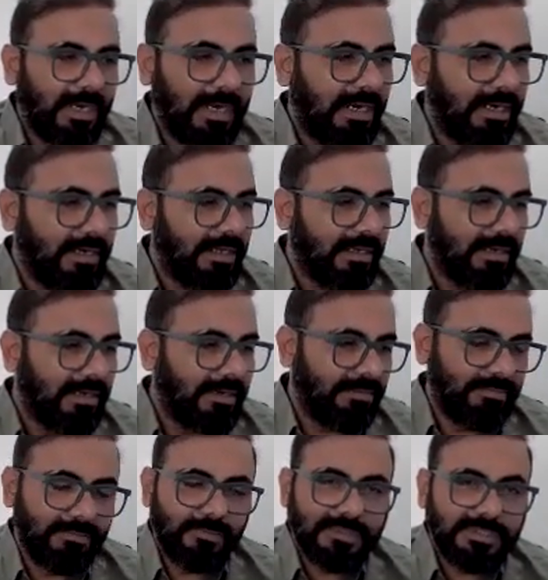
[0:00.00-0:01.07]
and
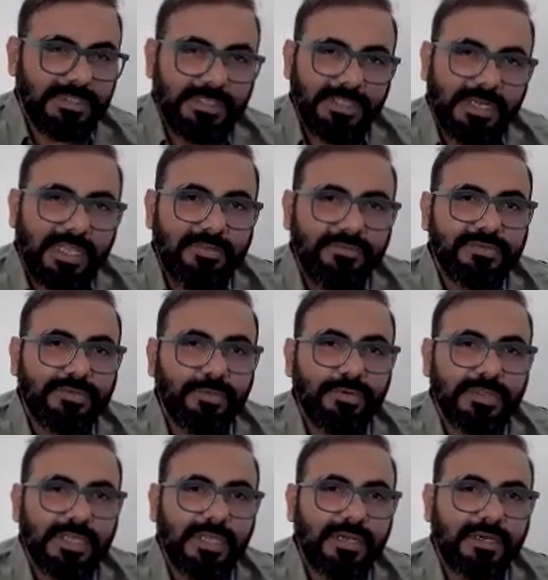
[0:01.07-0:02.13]
watching the live
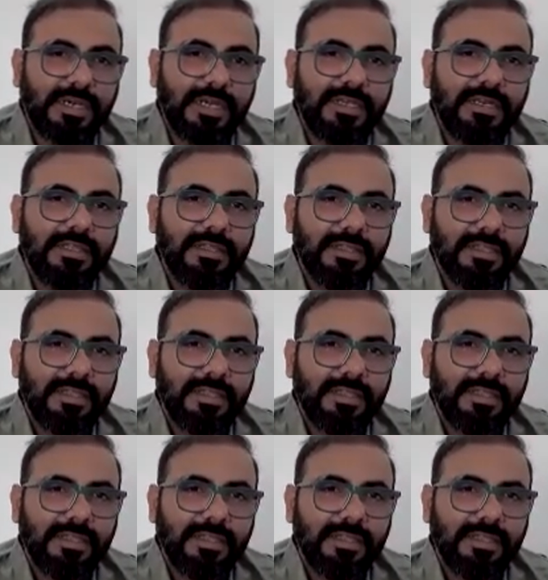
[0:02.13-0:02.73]
store there, right?